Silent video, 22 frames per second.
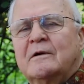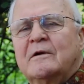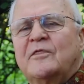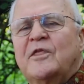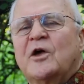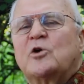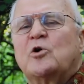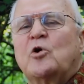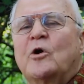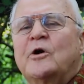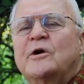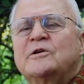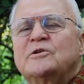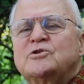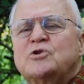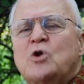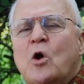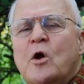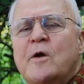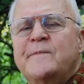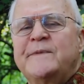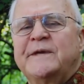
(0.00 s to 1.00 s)
The current
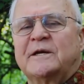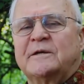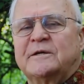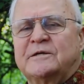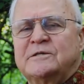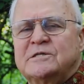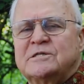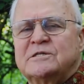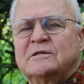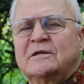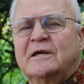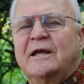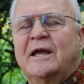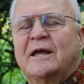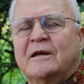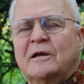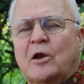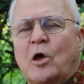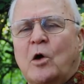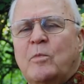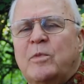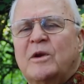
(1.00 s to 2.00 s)
turbulence in
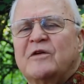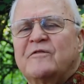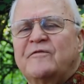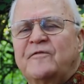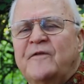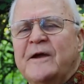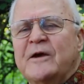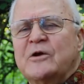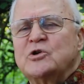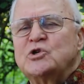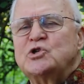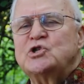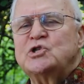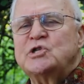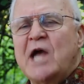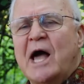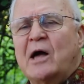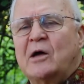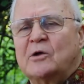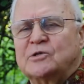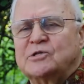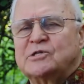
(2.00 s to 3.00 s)
global affairs
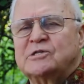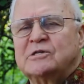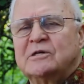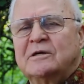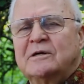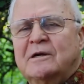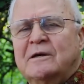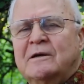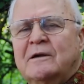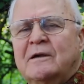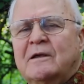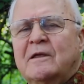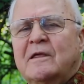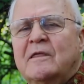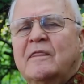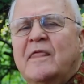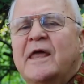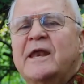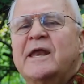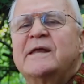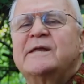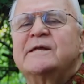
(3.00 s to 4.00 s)
shouts
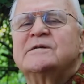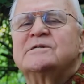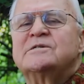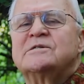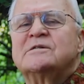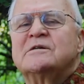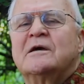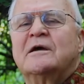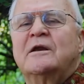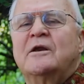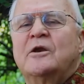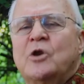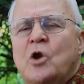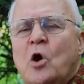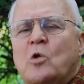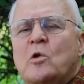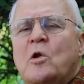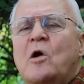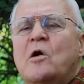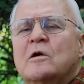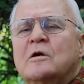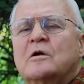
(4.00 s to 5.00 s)
that it is no
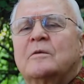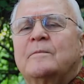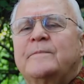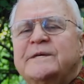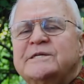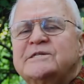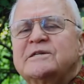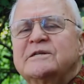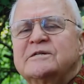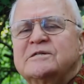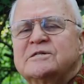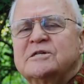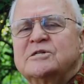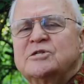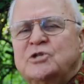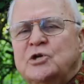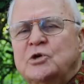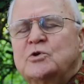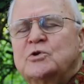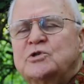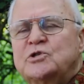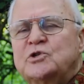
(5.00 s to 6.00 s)
longer business as
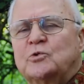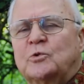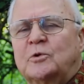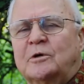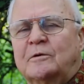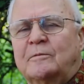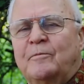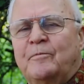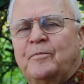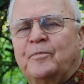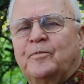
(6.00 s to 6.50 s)
usual.